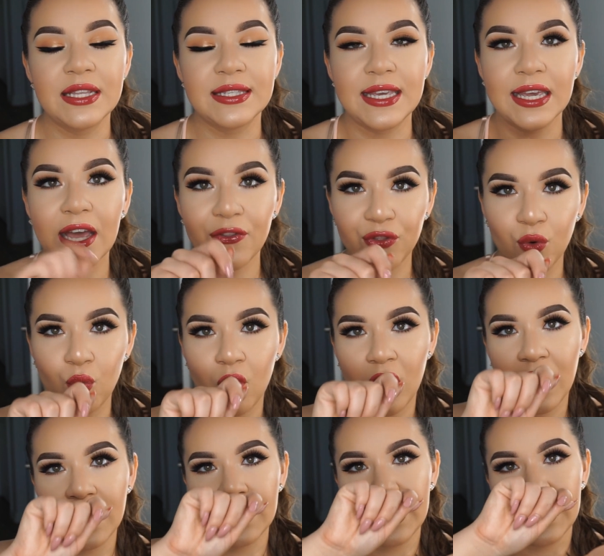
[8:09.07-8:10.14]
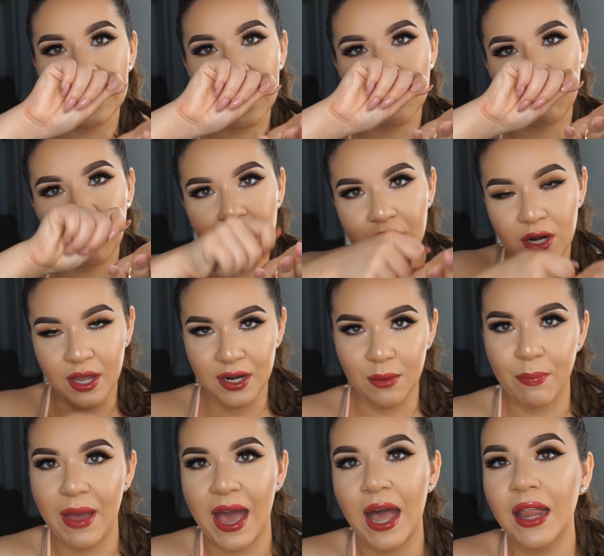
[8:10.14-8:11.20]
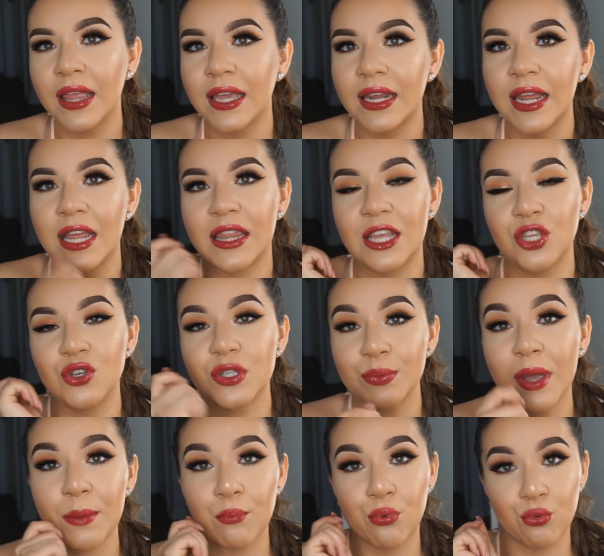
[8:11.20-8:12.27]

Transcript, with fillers: take out the wand and like put it on a palette and then use my